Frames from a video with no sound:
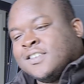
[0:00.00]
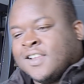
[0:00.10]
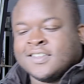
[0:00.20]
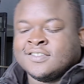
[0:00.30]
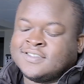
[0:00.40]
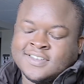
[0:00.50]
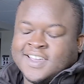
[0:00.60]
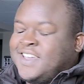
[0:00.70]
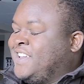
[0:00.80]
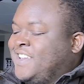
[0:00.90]
like,
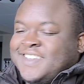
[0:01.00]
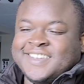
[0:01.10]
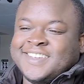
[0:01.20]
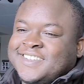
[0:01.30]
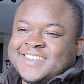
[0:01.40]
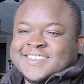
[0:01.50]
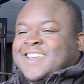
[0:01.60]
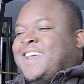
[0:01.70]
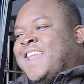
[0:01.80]
just